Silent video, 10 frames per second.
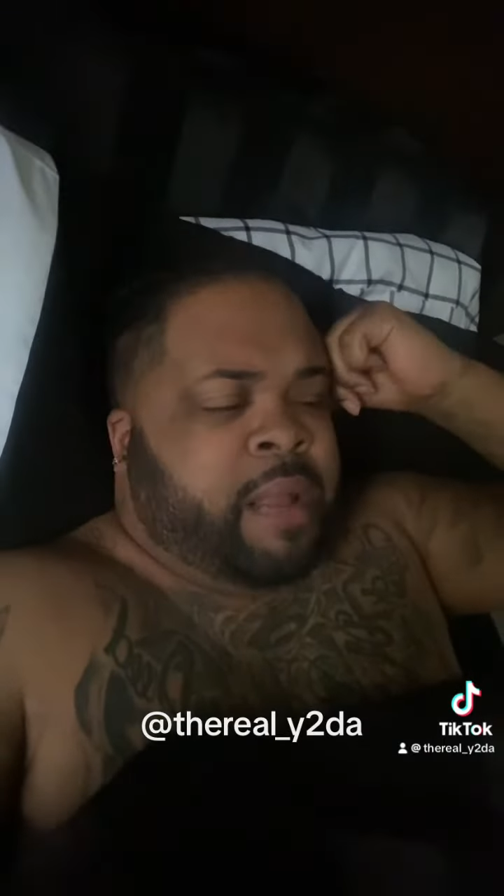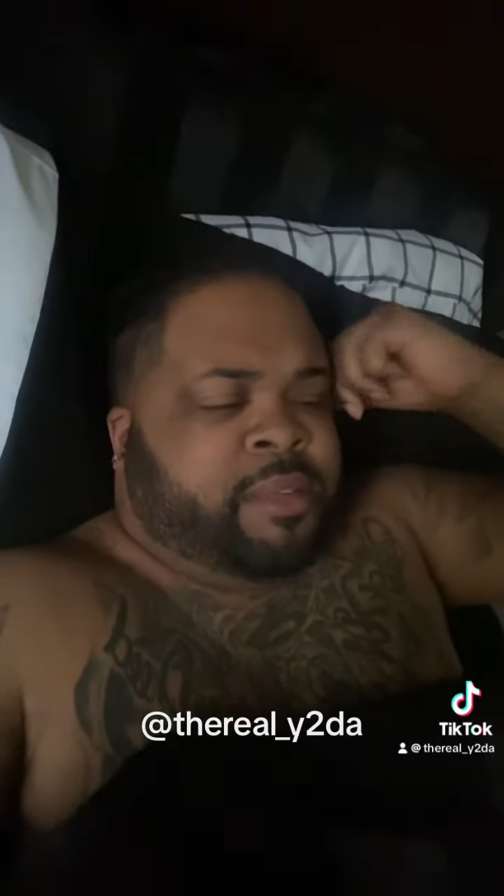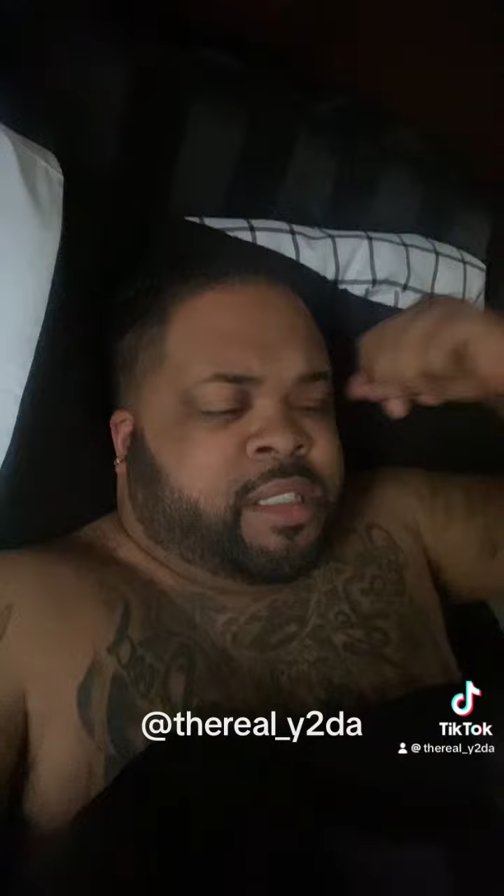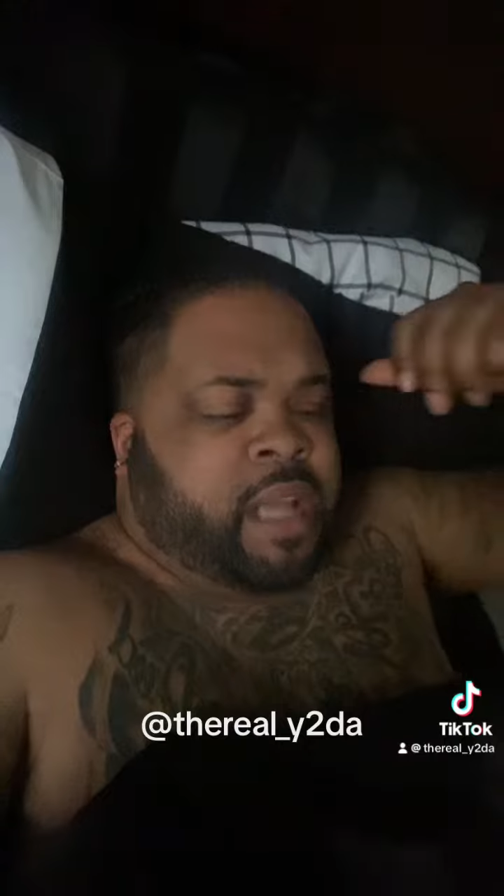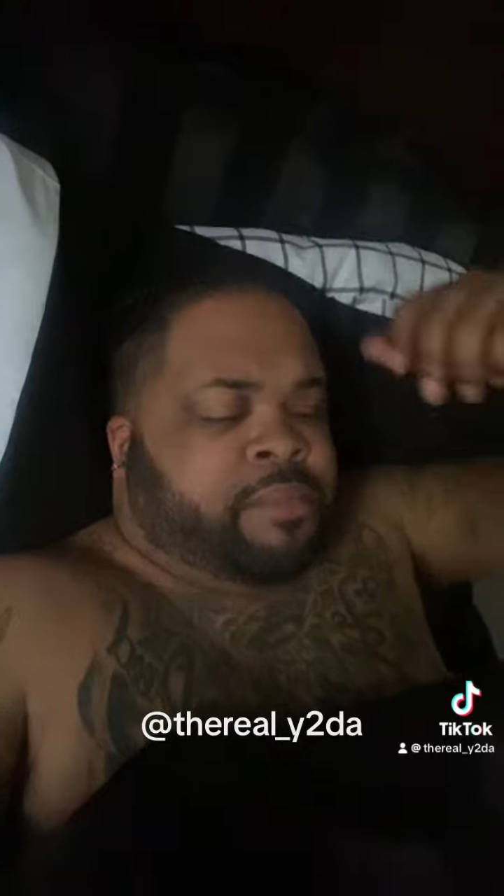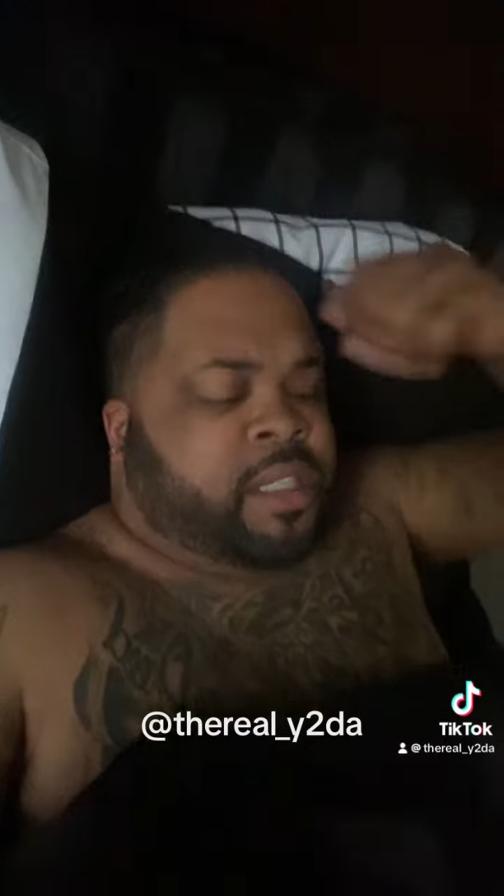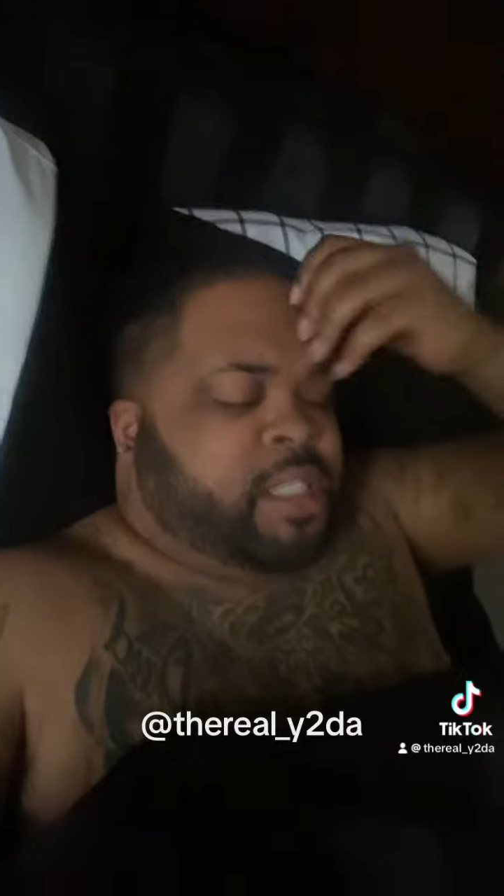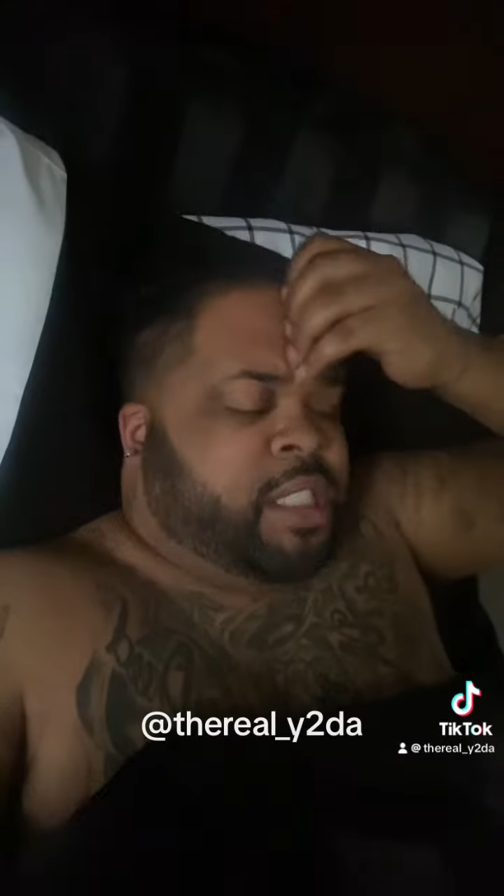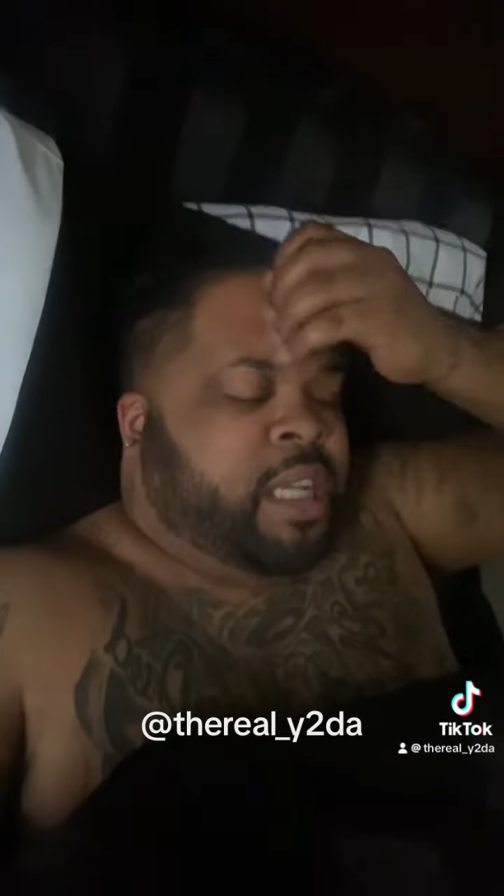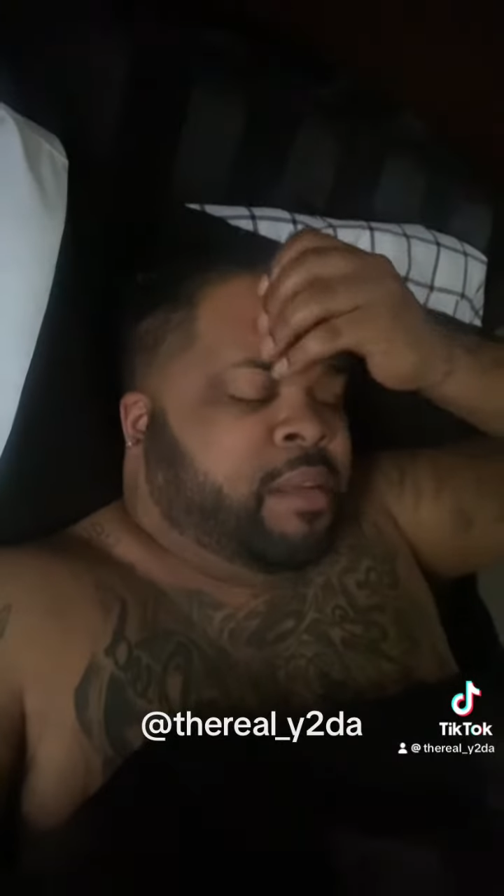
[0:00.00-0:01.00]
I'm just I'm
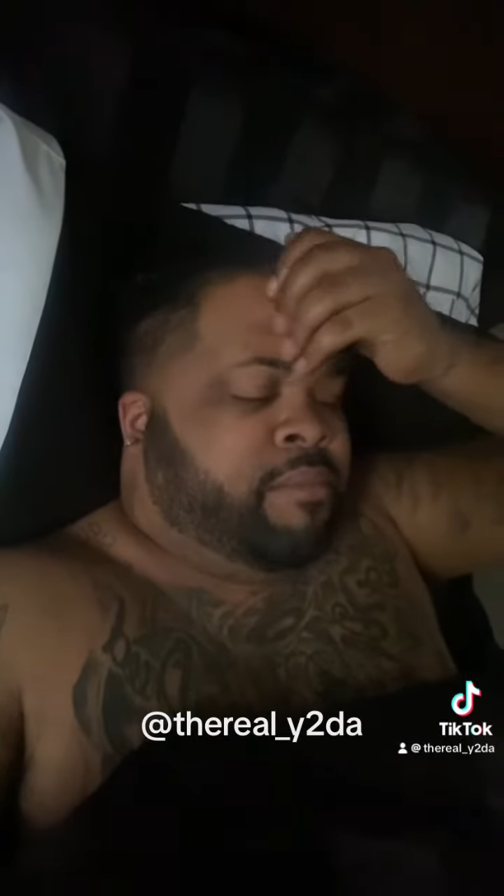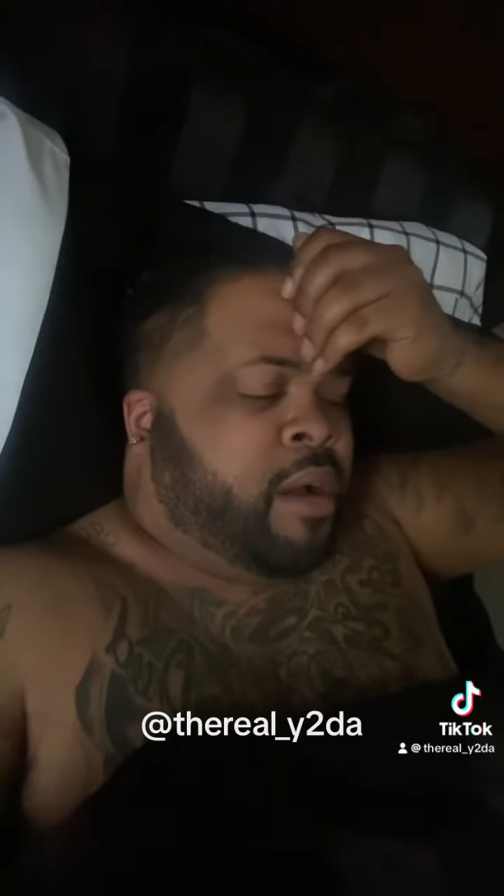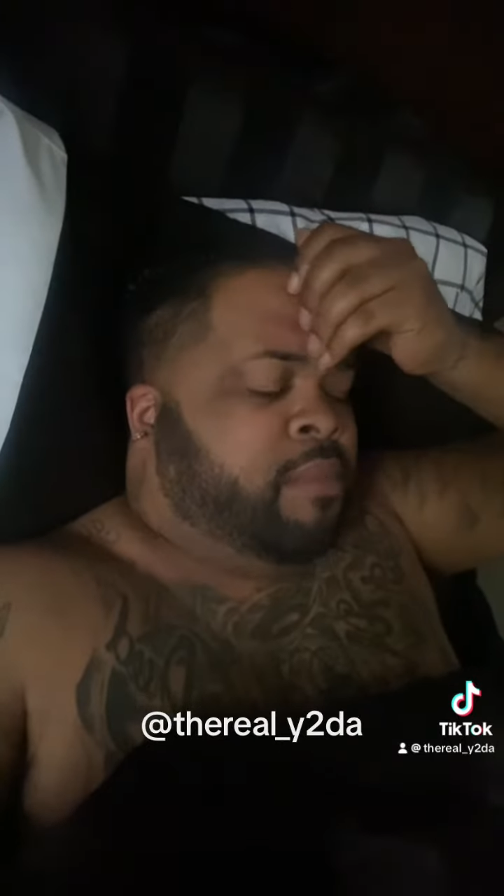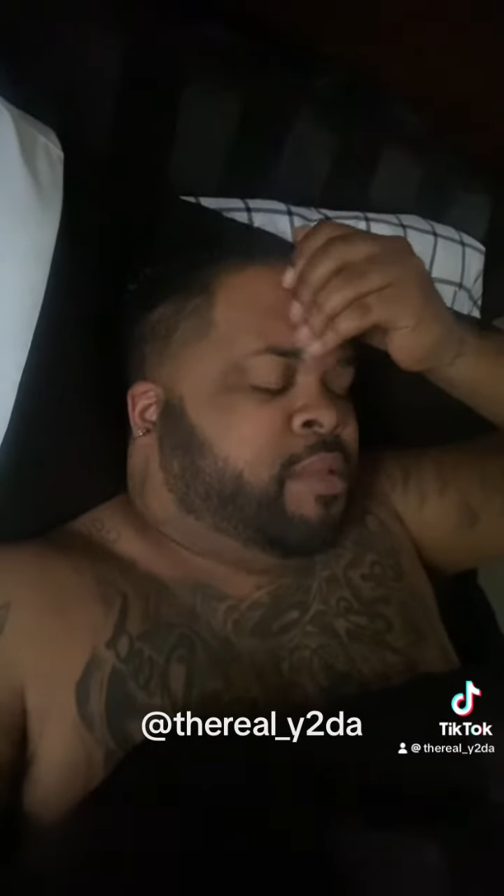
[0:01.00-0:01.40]
just chilling, bro. I'm